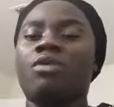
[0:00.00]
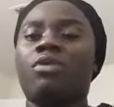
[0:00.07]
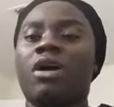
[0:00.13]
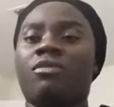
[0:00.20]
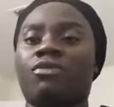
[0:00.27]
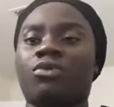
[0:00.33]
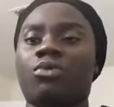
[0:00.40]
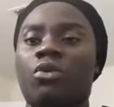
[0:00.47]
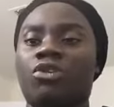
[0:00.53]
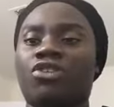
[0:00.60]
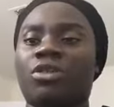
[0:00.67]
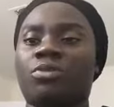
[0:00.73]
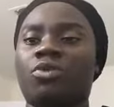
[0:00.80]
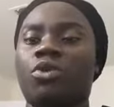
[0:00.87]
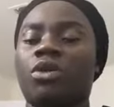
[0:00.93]
where you have to
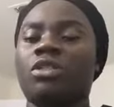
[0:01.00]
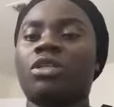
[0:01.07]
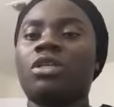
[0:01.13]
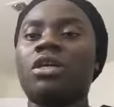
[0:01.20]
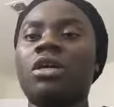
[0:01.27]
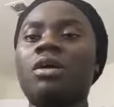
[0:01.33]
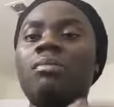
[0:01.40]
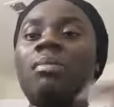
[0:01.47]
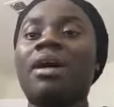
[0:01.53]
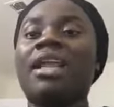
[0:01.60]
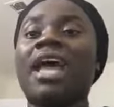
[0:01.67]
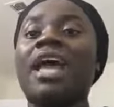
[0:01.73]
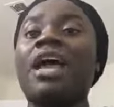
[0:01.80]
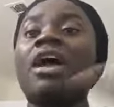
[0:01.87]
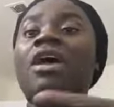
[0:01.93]
worship God.
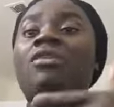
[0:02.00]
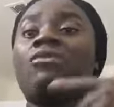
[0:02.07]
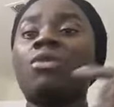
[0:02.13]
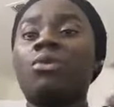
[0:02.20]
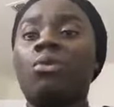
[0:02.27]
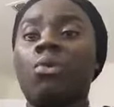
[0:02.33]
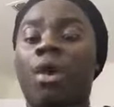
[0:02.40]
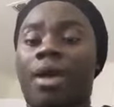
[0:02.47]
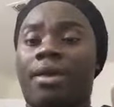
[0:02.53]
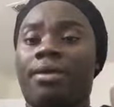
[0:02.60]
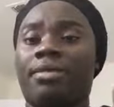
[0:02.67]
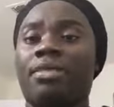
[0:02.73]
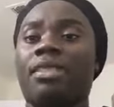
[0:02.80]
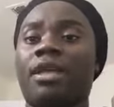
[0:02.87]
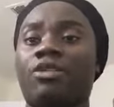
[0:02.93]
But
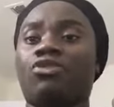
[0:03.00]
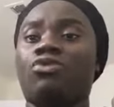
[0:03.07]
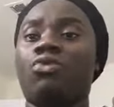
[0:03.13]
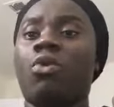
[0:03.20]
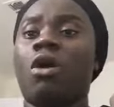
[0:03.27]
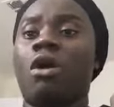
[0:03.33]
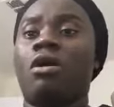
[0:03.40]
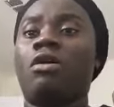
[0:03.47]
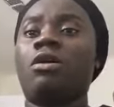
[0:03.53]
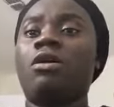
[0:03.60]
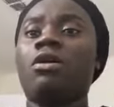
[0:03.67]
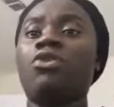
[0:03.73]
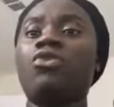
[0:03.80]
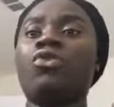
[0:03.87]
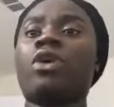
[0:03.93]
everywhere that you are,
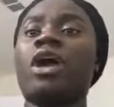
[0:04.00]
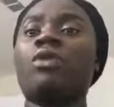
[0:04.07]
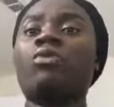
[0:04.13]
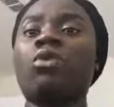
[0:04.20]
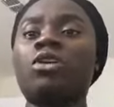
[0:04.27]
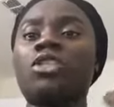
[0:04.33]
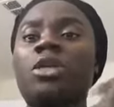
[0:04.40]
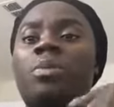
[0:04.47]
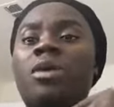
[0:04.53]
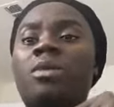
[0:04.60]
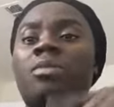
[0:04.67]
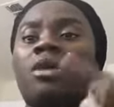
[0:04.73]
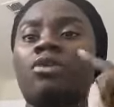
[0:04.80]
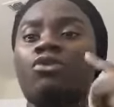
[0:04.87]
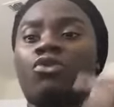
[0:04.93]
you can worship
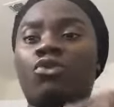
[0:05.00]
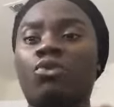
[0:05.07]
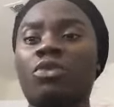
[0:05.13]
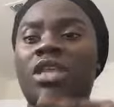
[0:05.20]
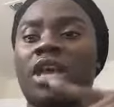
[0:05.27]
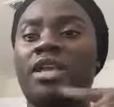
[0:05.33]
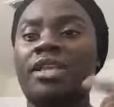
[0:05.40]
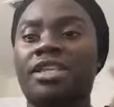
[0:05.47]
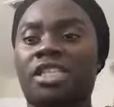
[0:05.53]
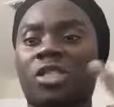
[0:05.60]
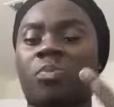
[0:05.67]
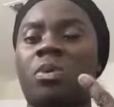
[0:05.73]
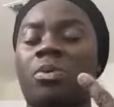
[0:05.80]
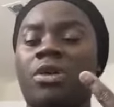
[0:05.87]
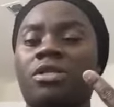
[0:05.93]
him in truth and in
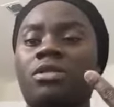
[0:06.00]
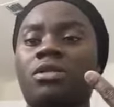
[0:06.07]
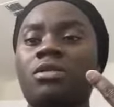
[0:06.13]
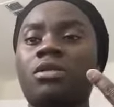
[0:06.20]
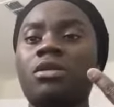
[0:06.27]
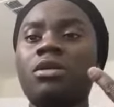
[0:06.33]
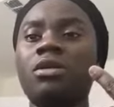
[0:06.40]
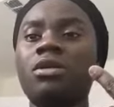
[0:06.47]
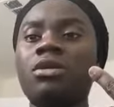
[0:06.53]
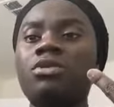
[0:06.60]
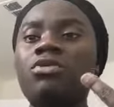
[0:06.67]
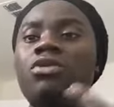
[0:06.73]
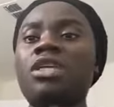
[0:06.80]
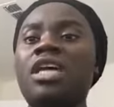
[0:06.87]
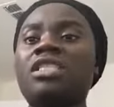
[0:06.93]
spirit.
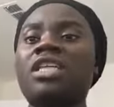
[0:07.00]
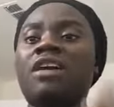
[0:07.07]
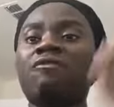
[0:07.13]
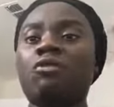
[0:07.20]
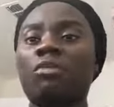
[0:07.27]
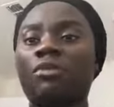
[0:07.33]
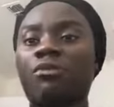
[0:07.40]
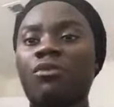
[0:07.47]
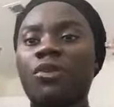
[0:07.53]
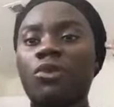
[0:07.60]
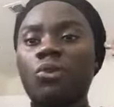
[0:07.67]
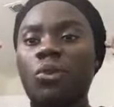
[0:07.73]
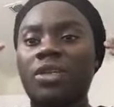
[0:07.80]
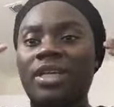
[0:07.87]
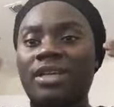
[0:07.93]
You just have to be
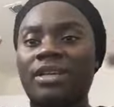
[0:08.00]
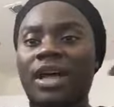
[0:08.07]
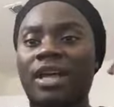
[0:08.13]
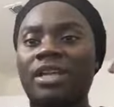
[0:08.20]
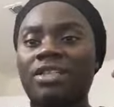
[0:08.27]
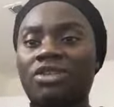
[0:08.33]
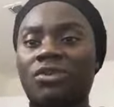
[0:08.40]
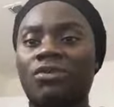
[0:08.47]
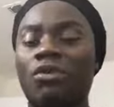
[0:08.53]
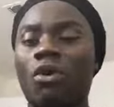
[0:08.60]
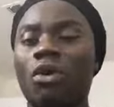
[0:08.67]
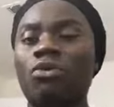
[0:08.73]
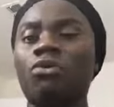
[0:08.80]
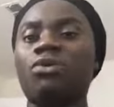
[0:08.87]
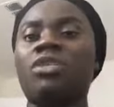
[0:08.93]
filled with the knowledge of
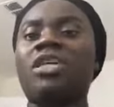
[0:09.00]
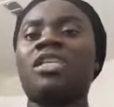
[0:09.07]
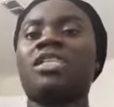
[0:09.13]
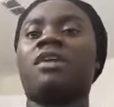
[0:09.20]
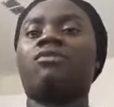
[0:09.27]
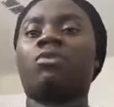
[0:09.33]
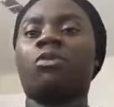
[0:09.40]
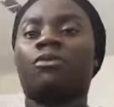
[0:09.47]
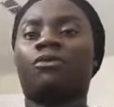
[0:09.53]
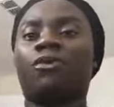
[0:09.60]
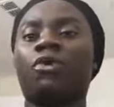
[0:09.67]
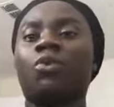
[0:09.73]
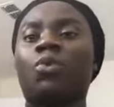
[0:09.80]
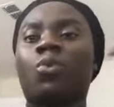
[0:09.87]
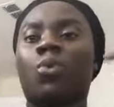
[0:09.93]
God. You just have to be
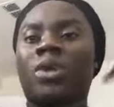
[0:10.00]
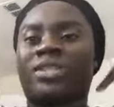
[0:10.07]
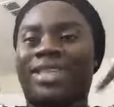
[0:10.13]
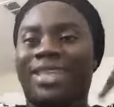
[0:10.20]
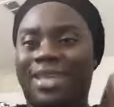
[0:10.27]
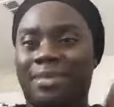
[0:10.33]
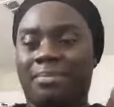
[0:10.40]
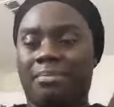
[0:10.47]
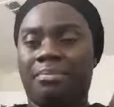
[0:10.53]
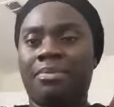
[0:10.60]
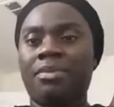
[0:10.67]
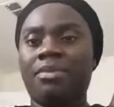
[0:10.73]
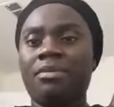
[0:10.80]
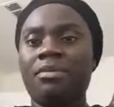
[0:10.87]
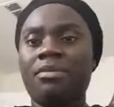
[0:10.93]
filled with him,